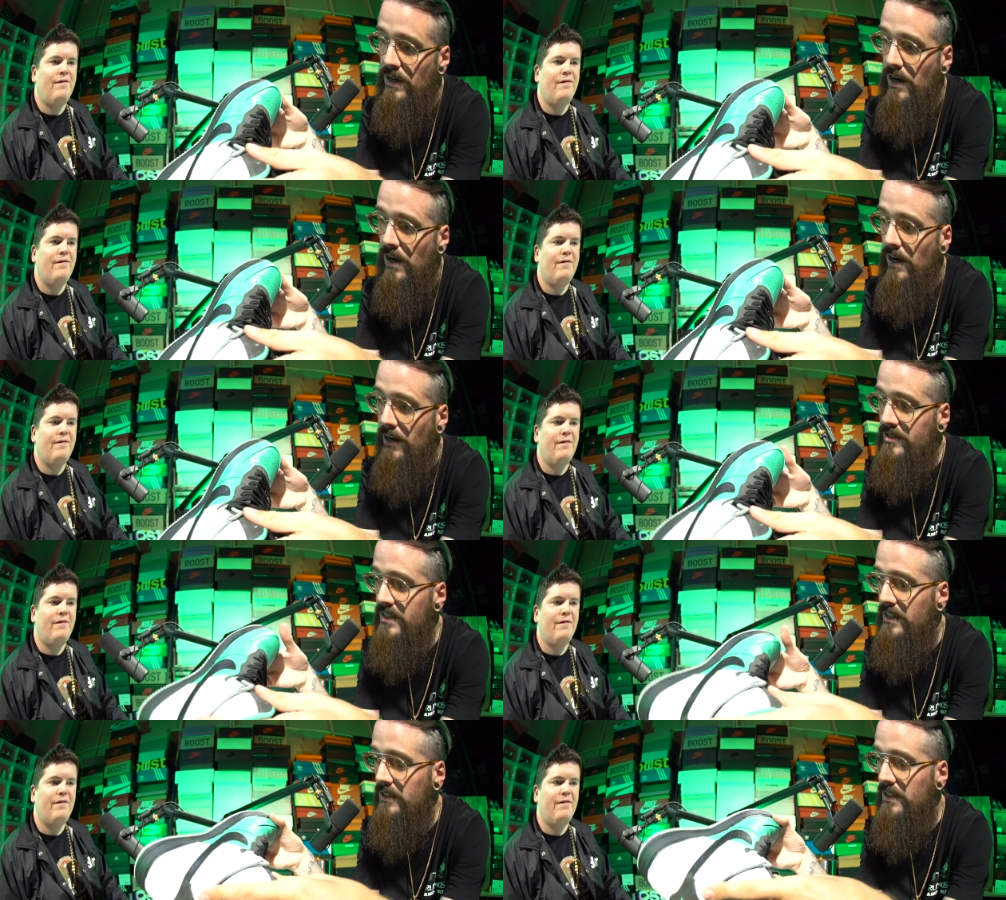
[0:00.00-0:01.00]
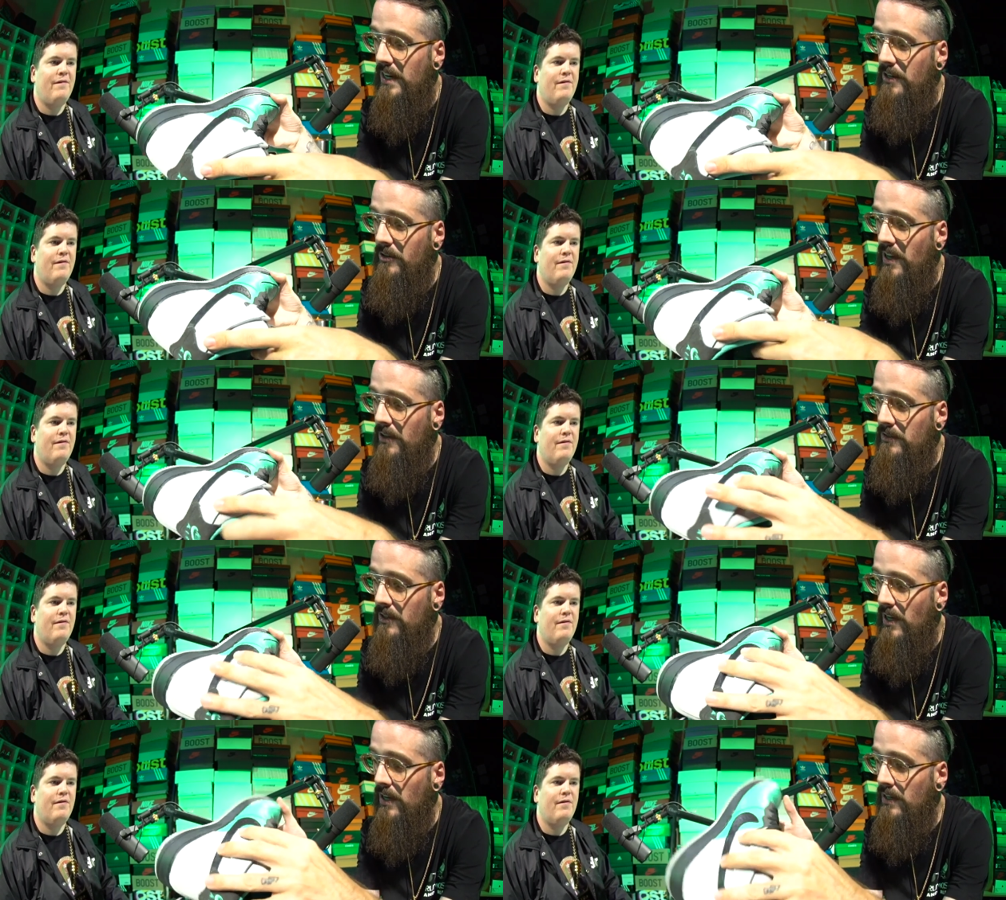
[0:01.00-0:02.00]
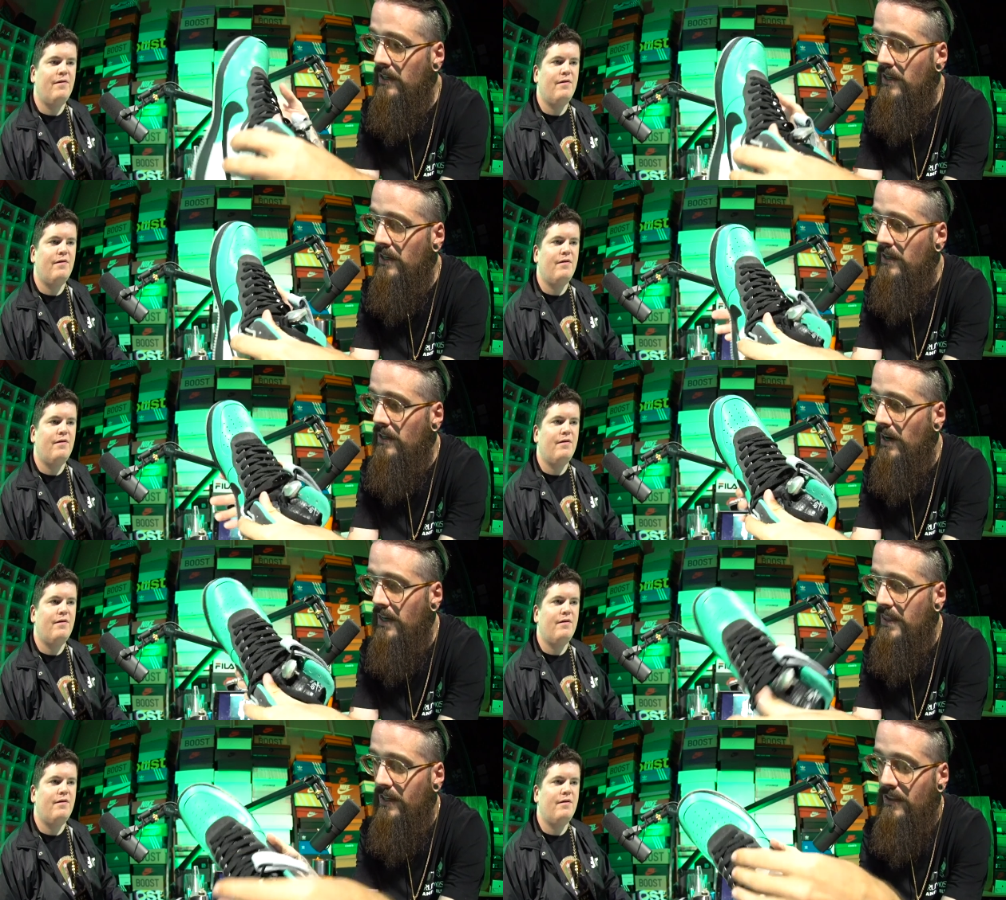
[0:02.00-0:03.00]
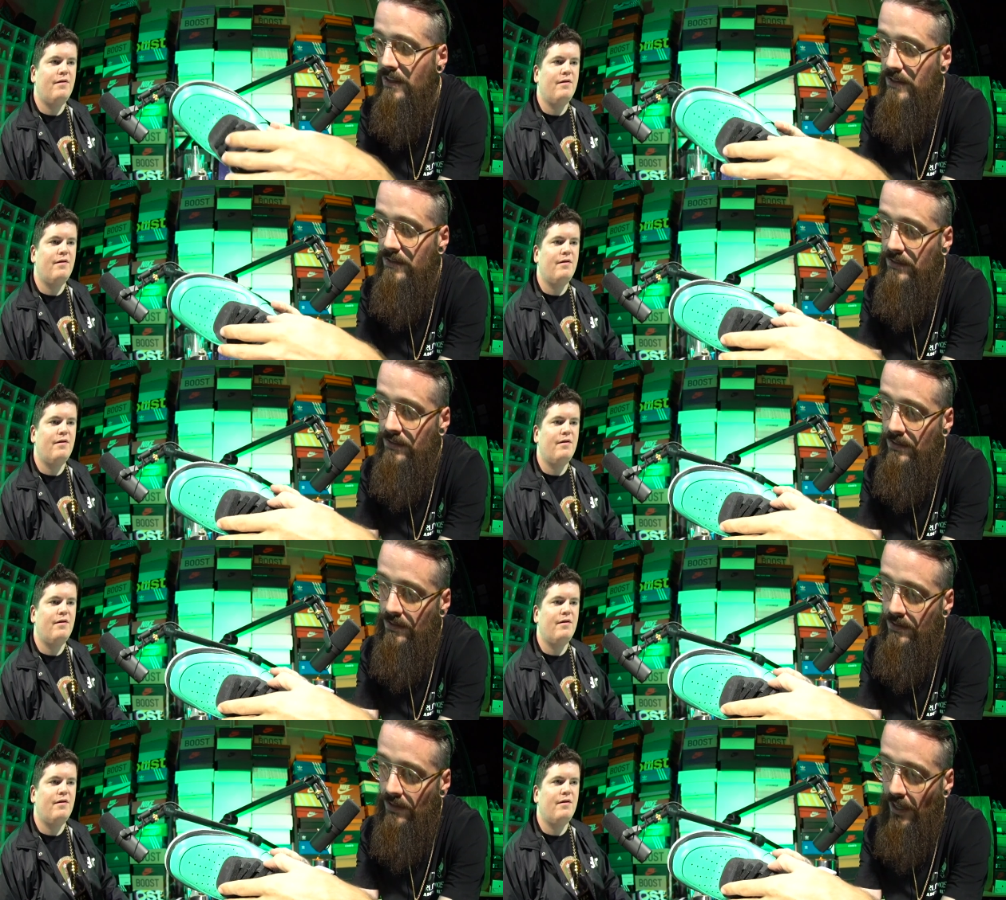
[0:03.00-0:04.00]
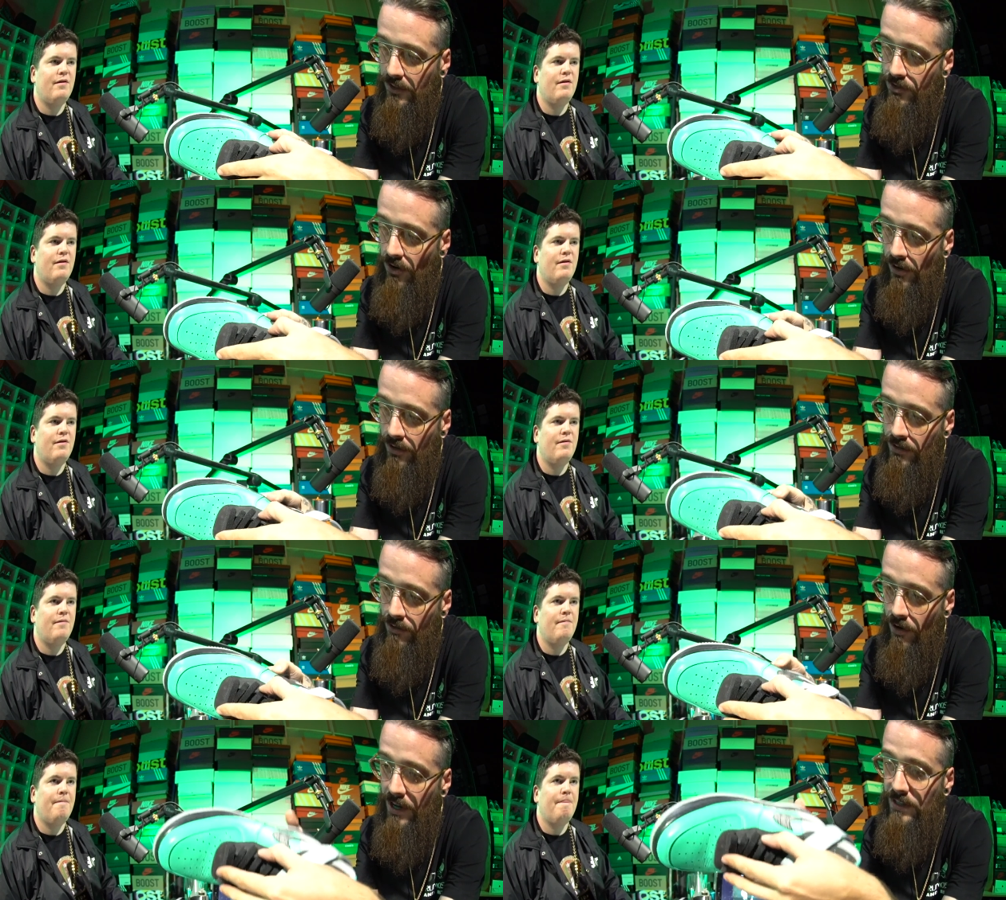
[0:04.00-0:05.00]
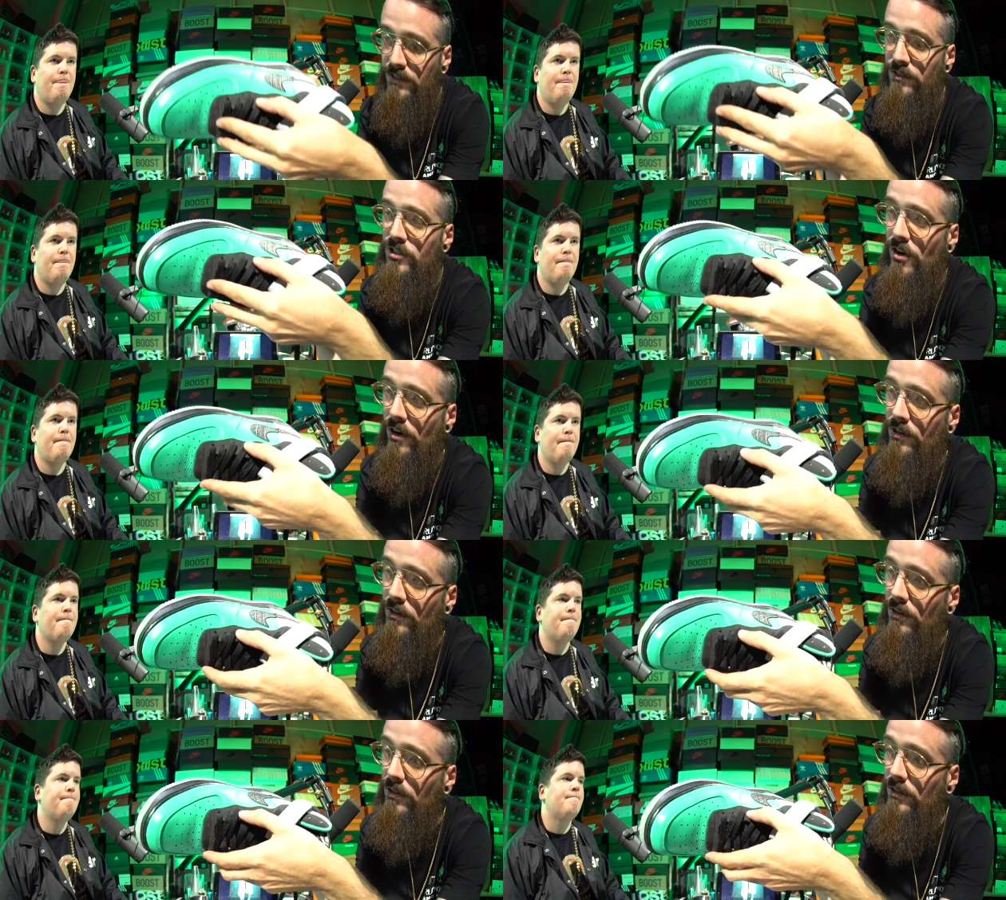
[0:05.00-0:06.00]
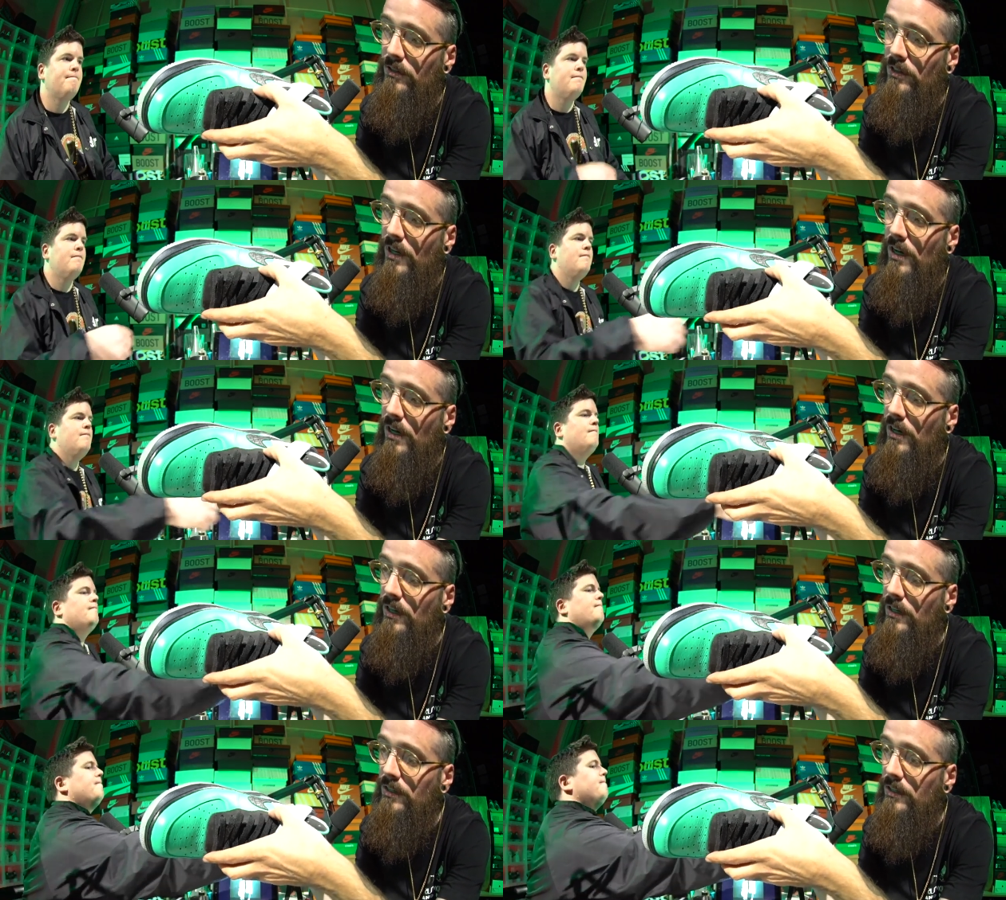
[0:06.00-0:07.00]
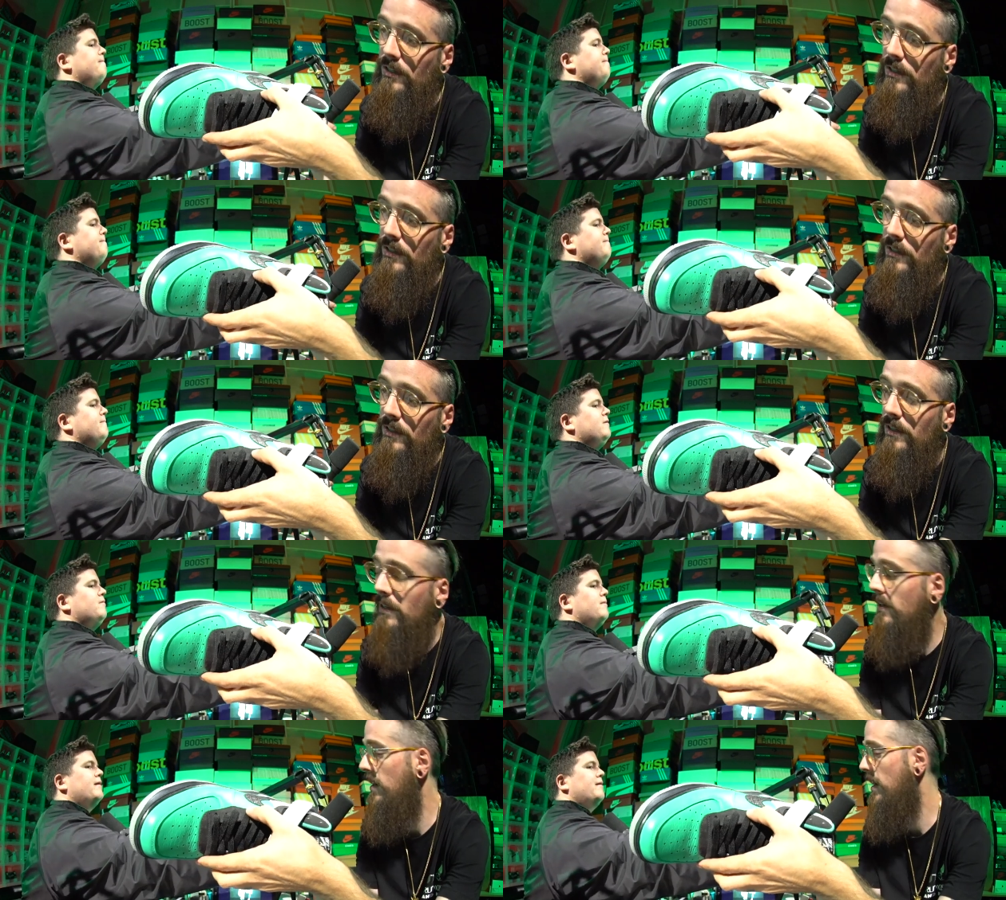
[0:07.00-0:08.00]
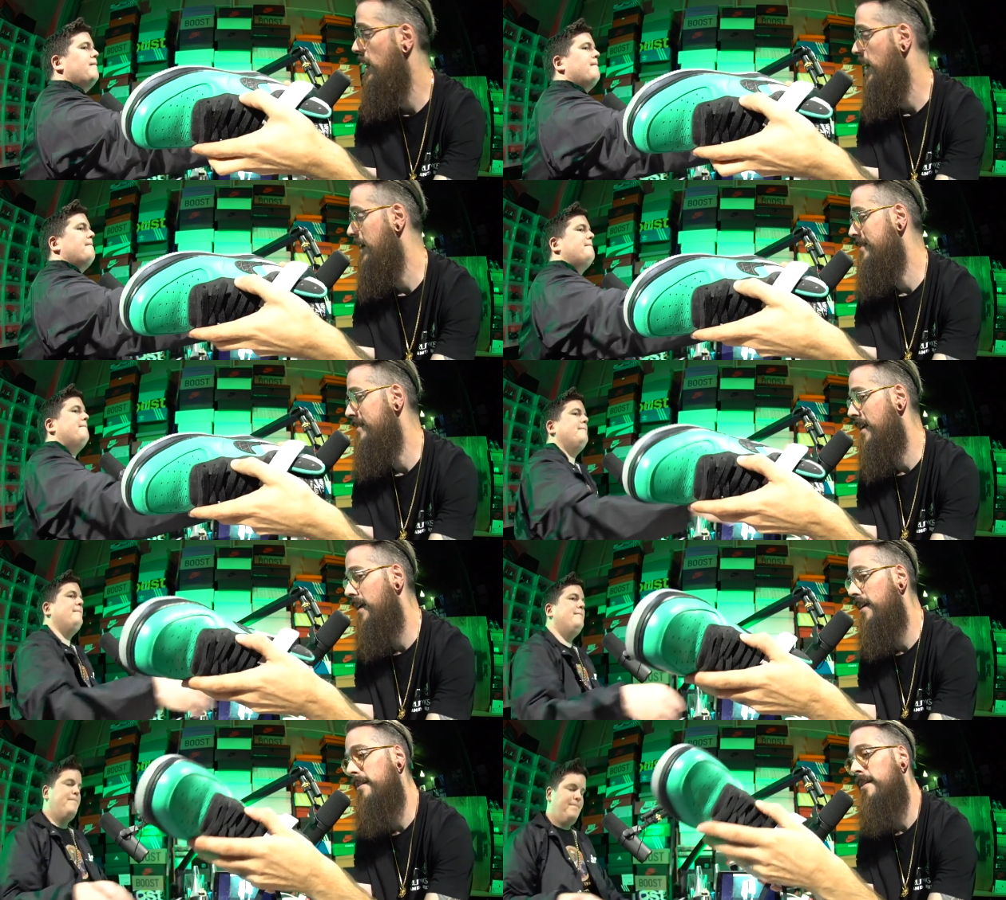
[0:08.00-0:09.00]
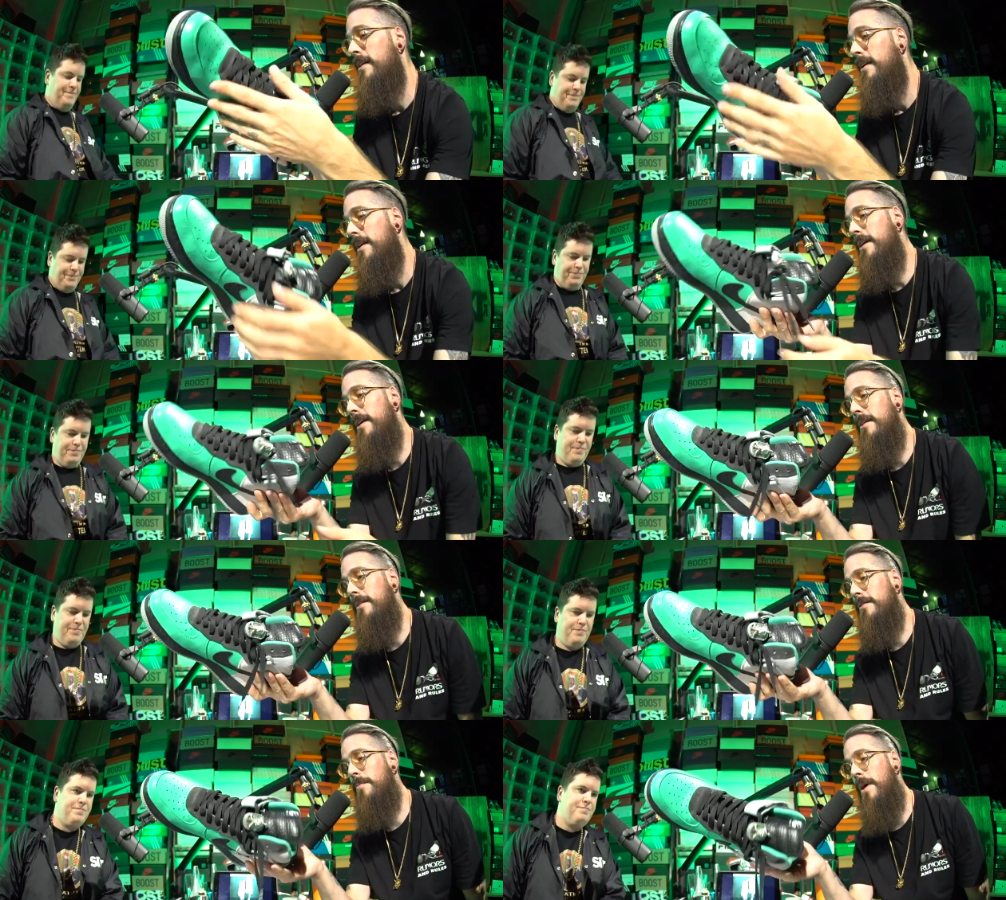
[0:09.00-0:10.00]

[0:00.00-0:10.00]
Speaker 1: Uh, I was telling Dano yesterday, I think this like dark gray, this charcoal. Uh, eye stay is